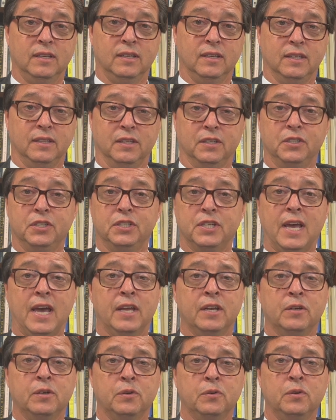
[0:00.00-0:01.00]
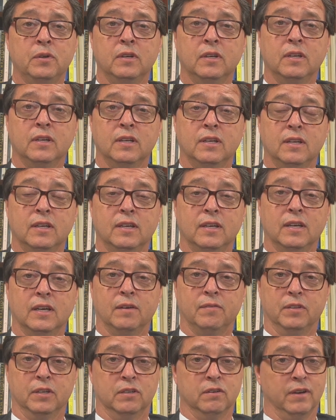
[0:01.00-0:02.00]
in the shadow
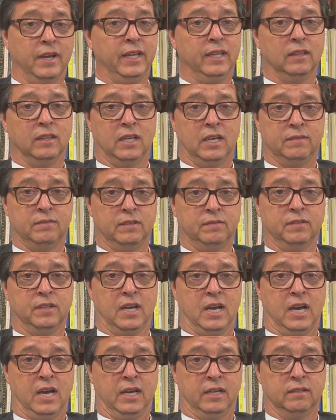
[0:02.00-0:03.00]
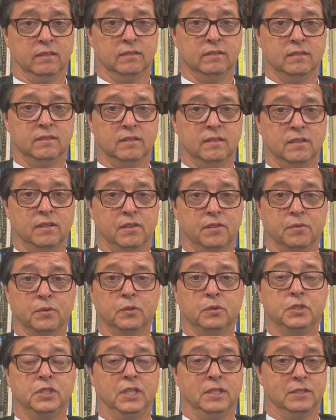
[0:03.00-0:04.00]
of the great love of God
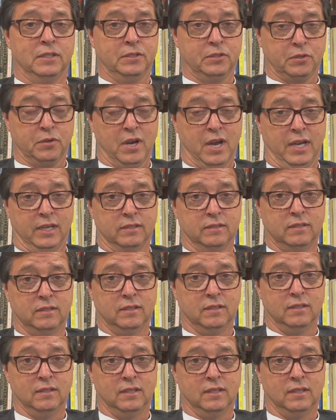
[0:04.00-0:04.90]
through Jesus Christ,